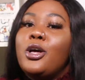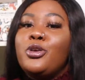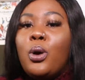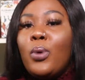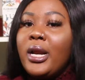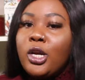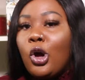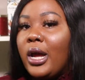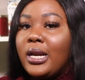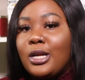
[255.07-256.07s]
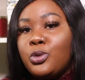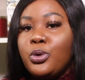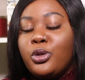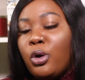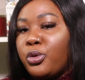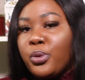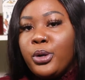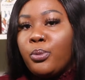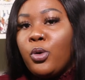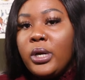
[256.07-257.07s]
your wedding don't end at 2 or 3 in
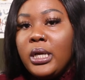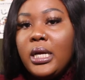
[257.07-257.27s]
the morning.